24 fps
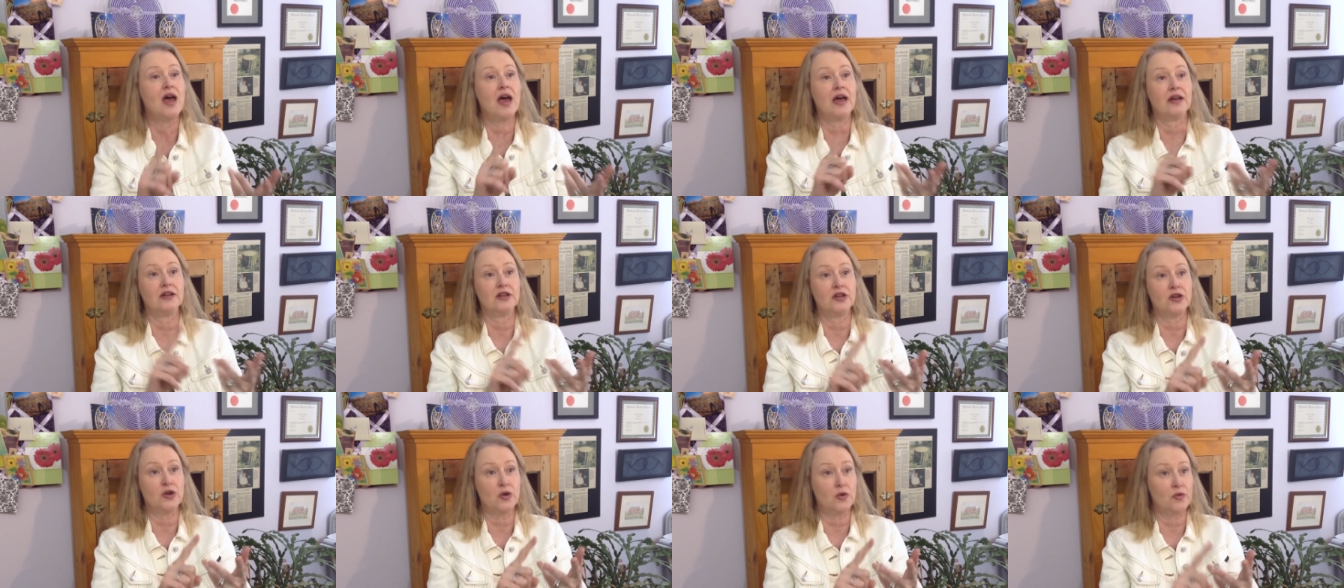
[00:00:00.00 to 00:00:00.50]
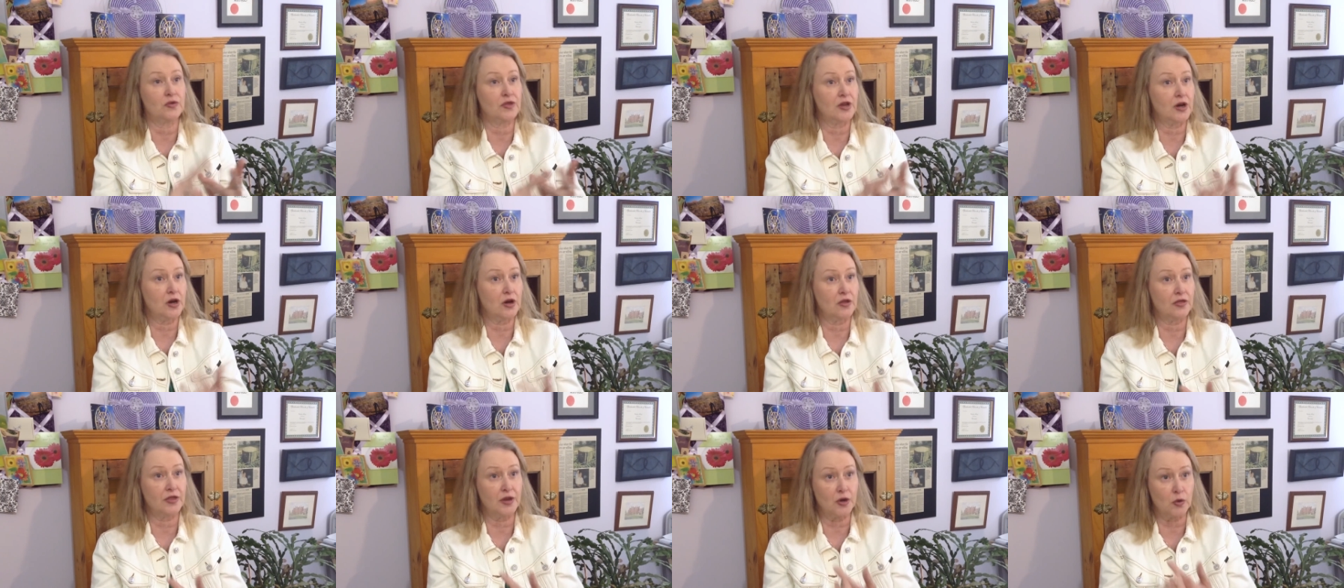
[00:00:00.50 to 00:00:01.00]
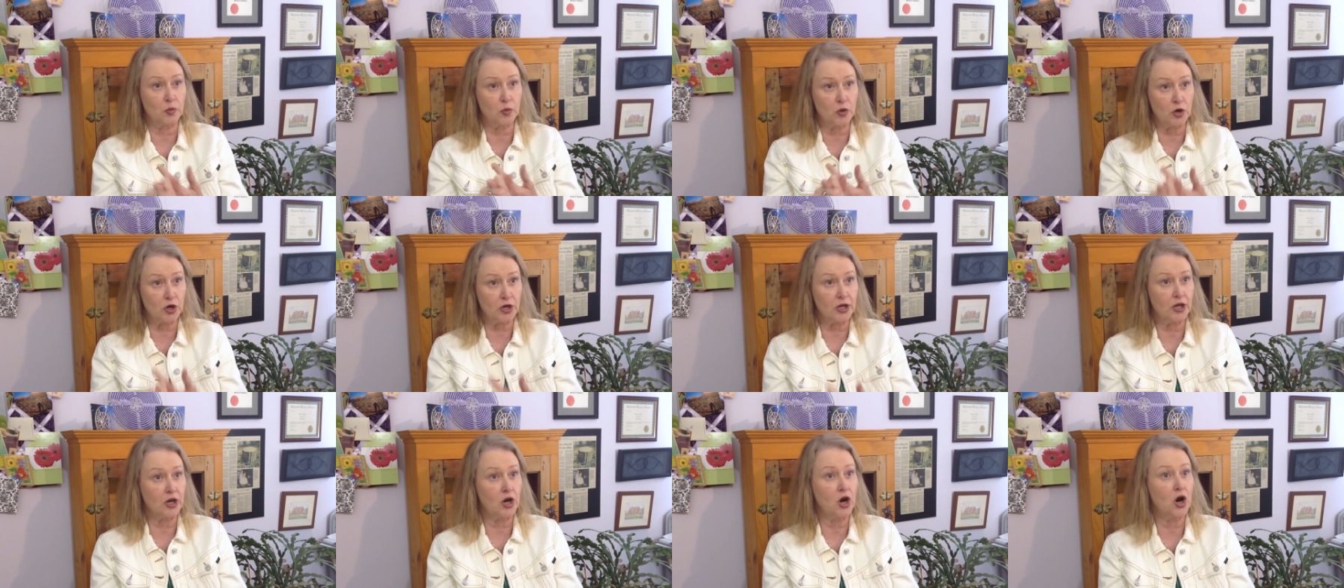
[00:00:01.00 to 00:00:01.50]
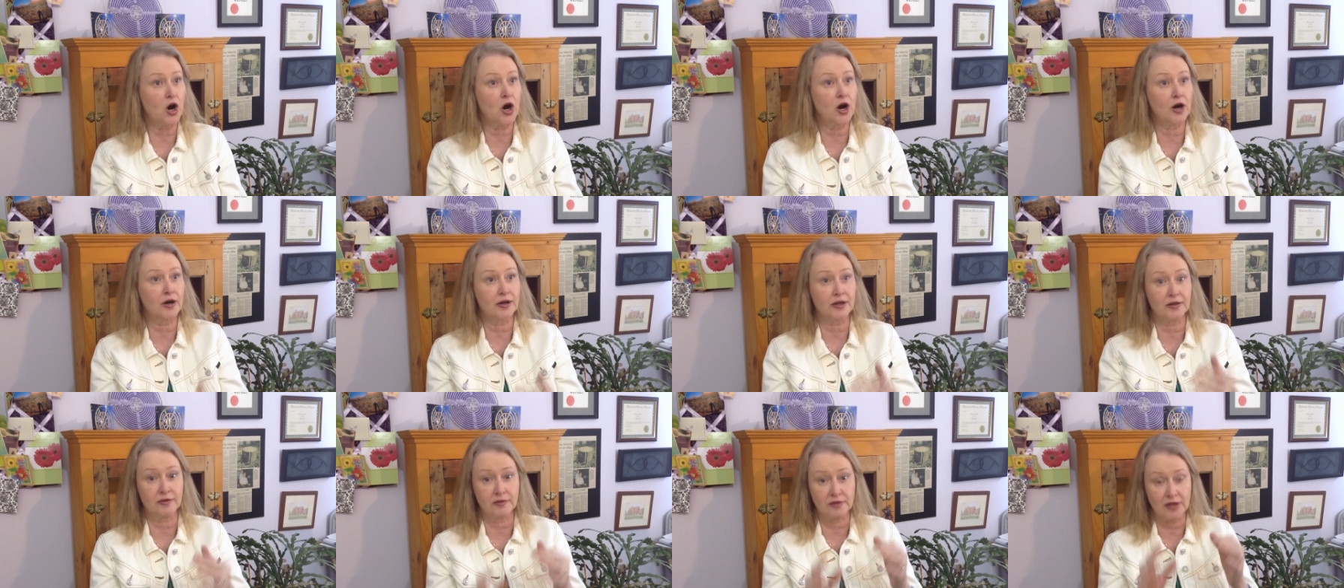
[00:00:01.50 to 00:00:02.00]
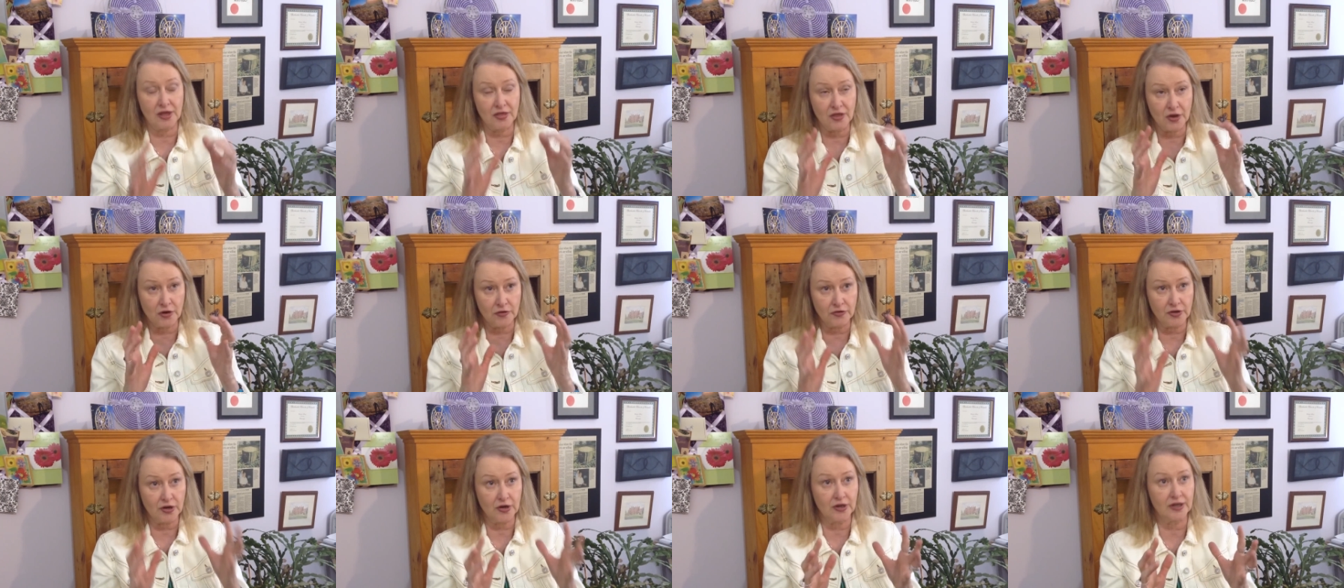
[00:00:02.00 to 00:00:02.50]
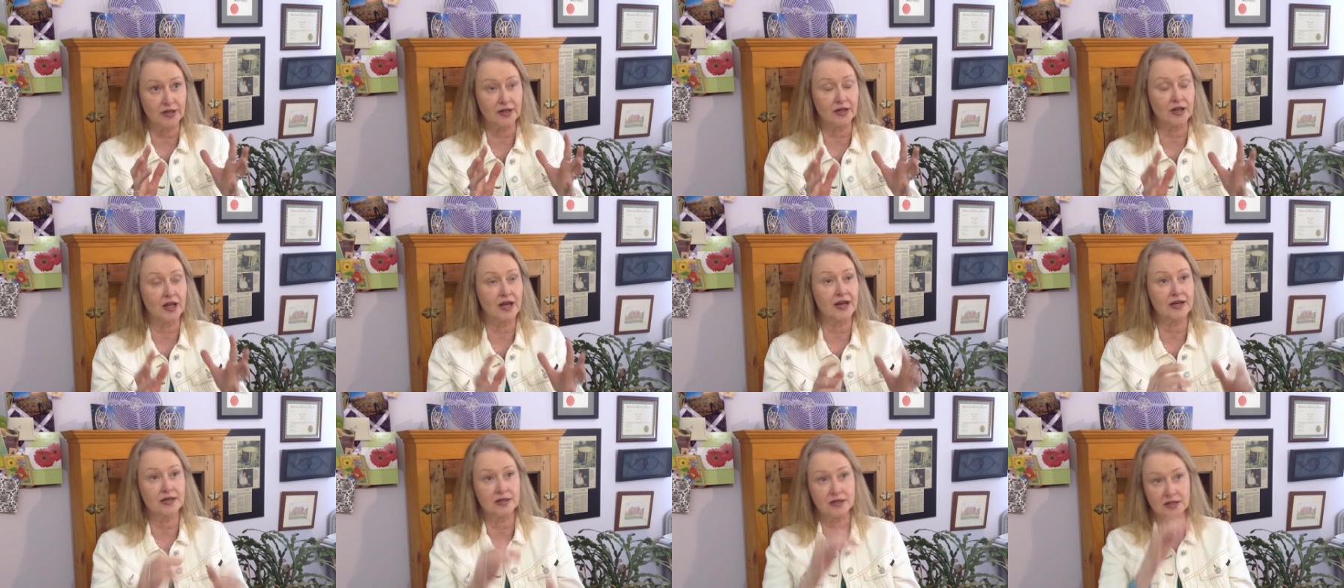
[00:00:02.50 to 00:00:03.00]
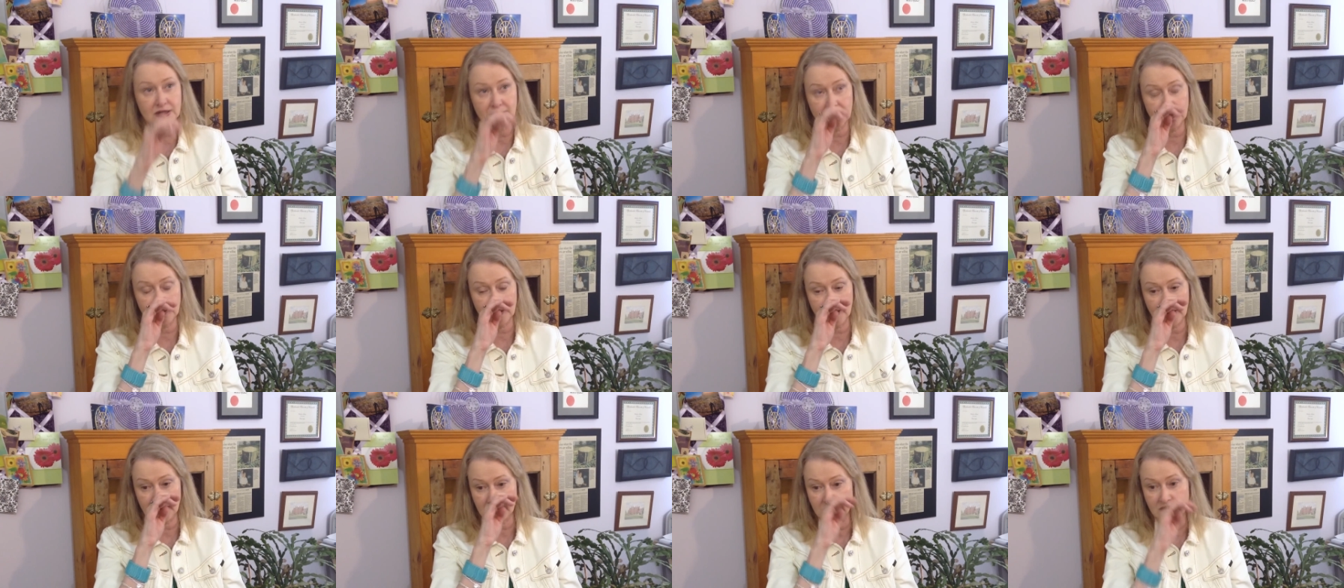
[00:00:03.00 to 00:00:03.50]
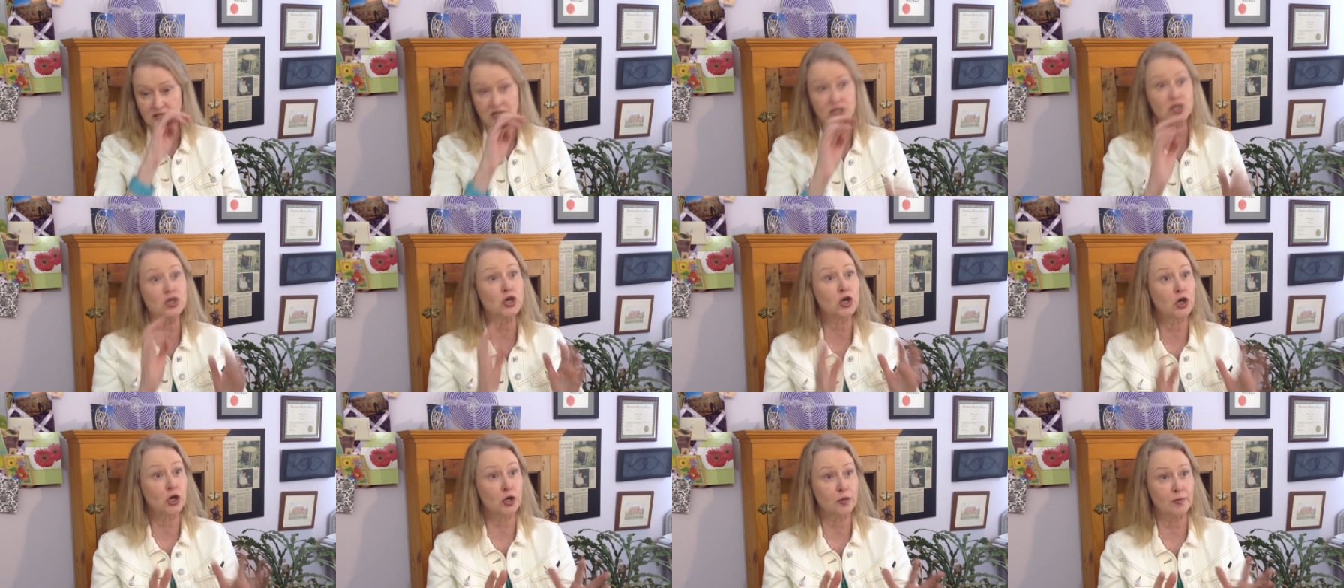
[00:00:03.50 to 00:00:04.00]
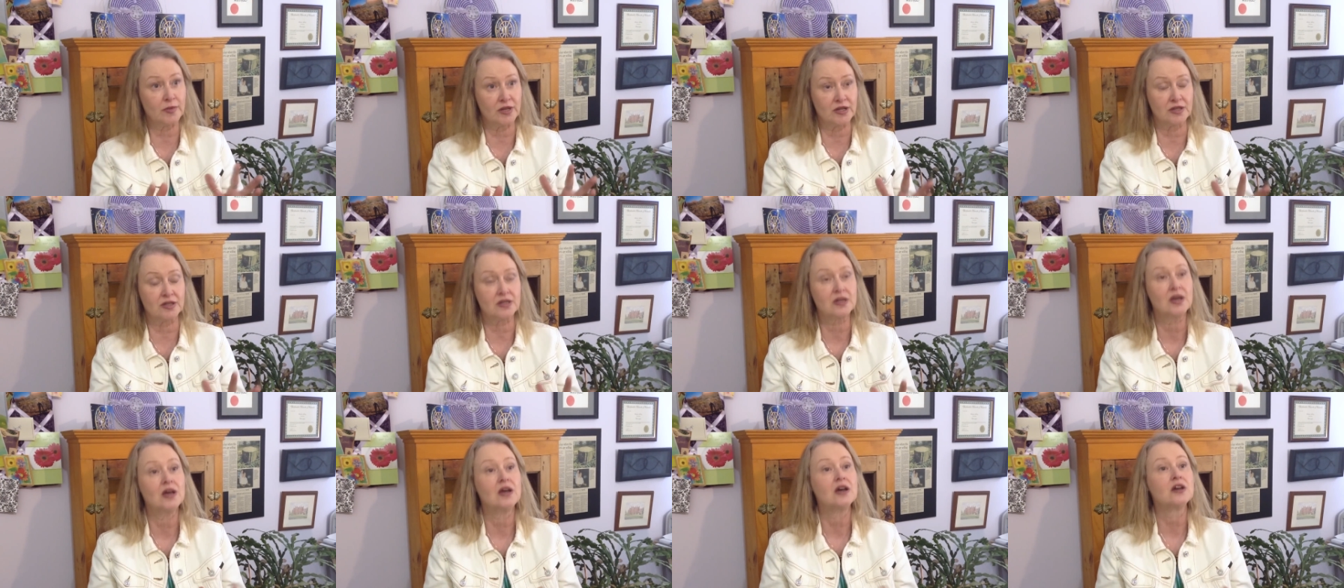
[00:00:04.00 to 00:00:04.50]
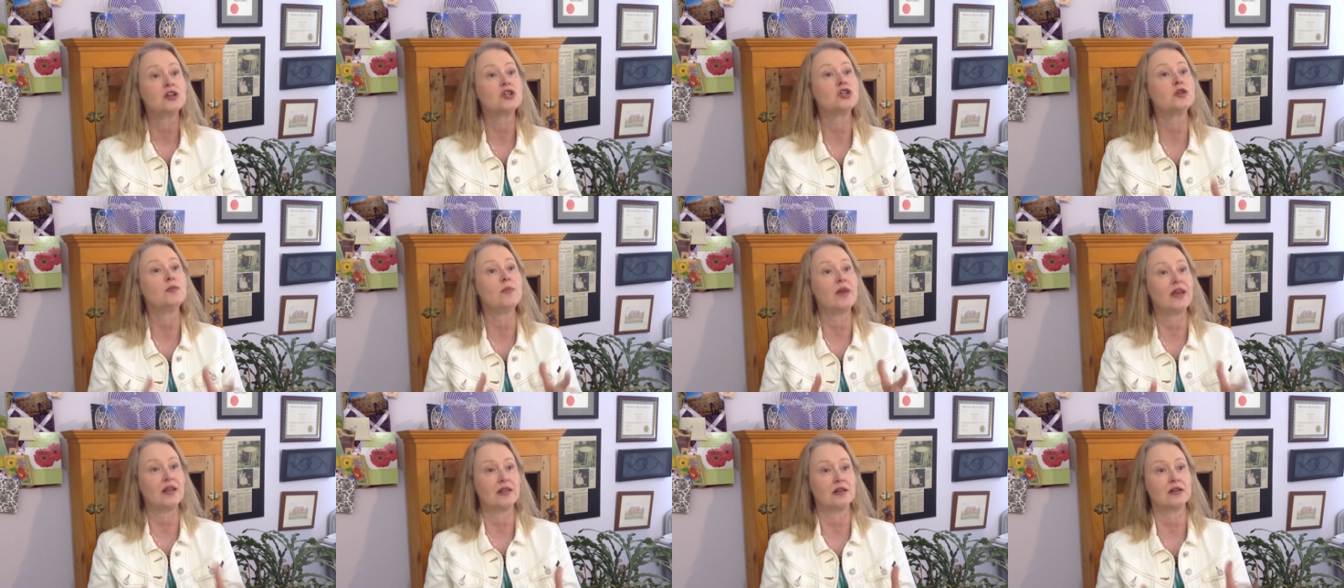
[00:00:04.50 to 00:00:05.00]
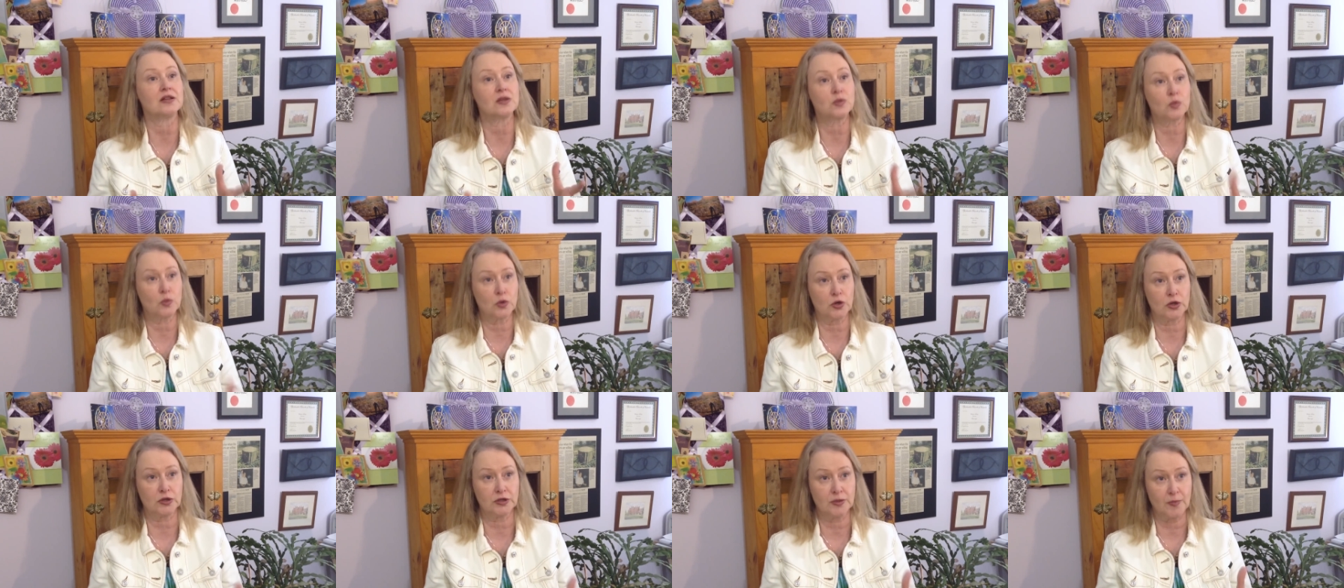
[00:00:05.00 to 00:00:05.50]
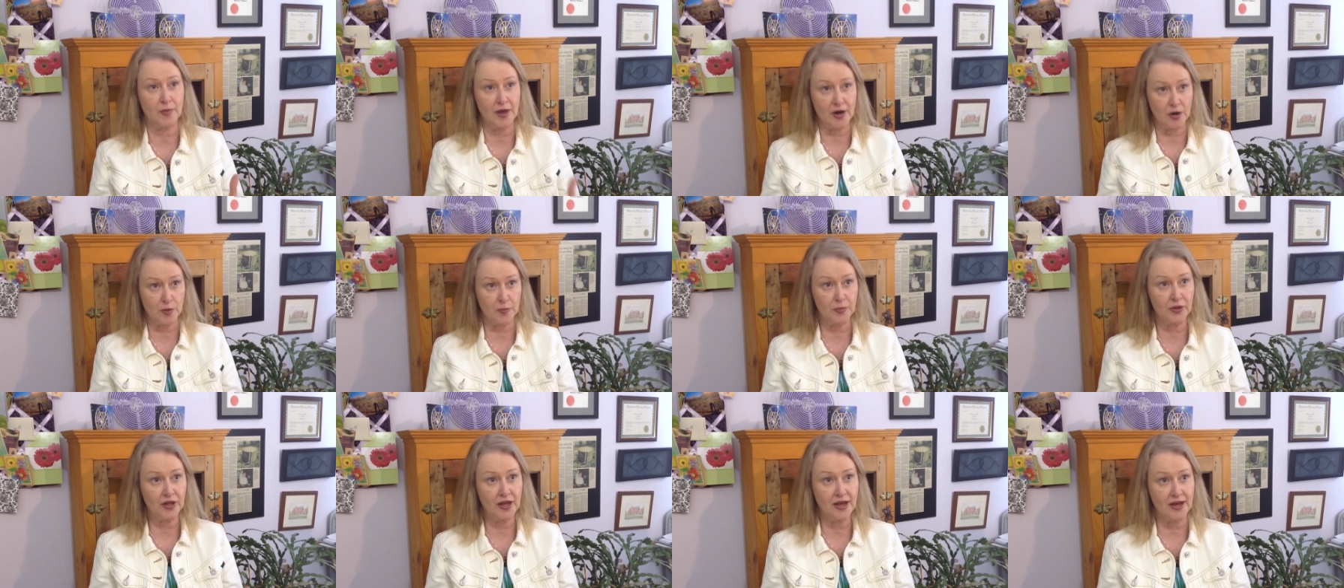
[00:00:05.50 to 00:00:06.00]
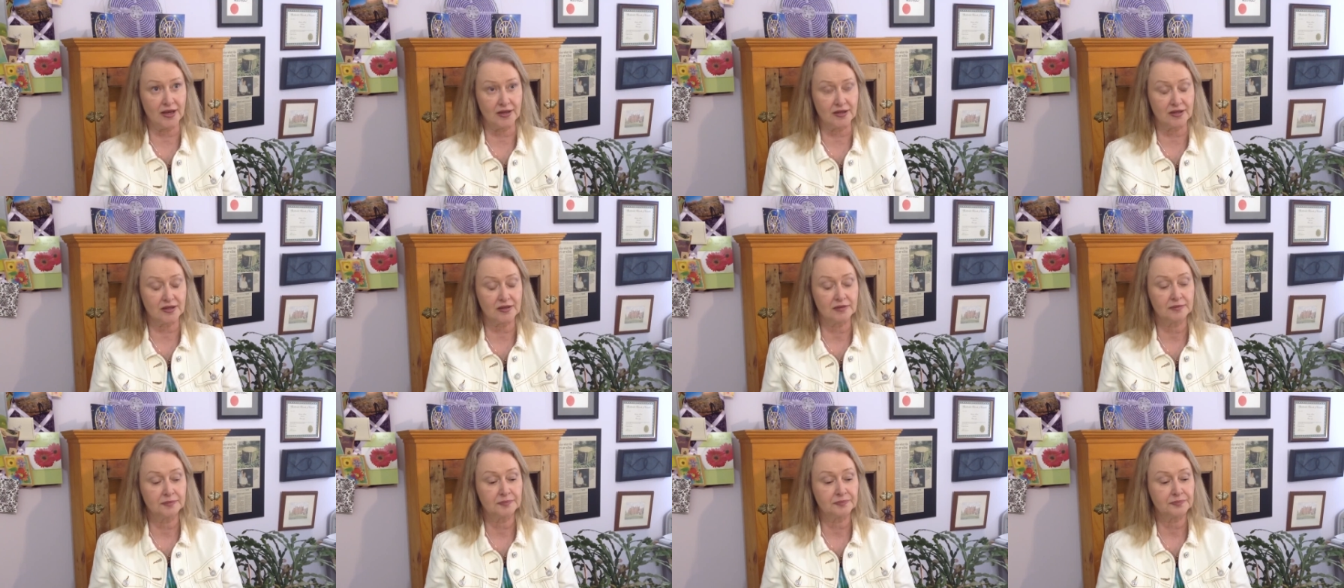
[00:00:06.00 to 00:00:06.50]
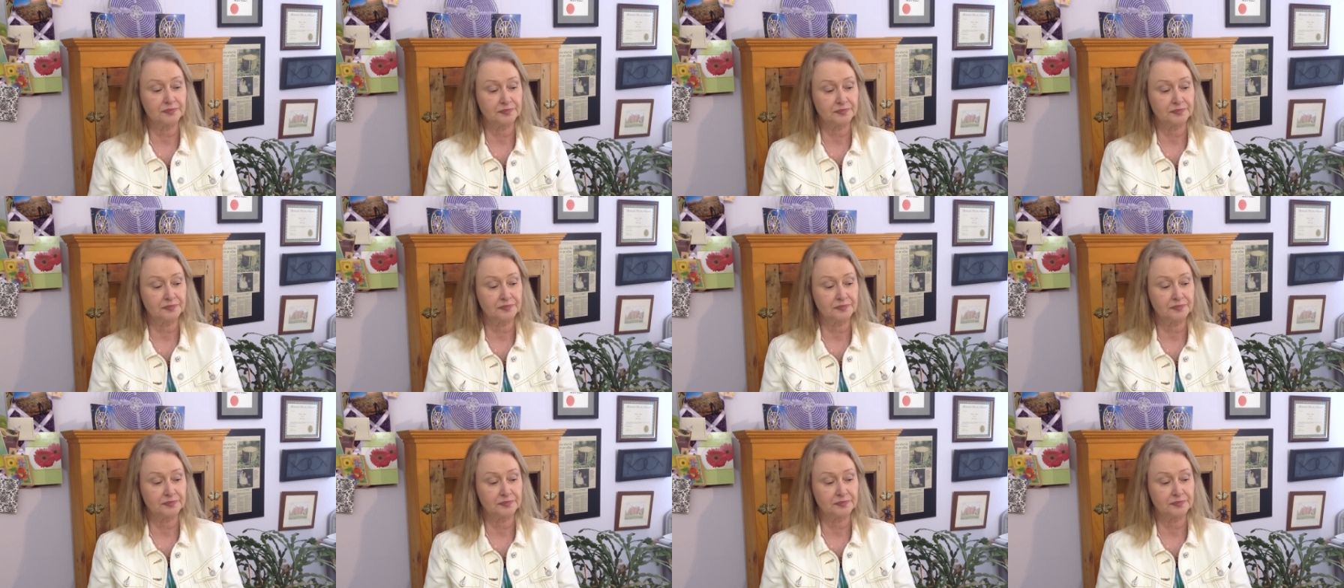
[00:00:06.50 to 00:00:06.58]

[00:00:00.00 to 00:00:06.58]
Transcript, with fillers: you know, they're working hard, and they're very enlightened and determined to make this world a better place.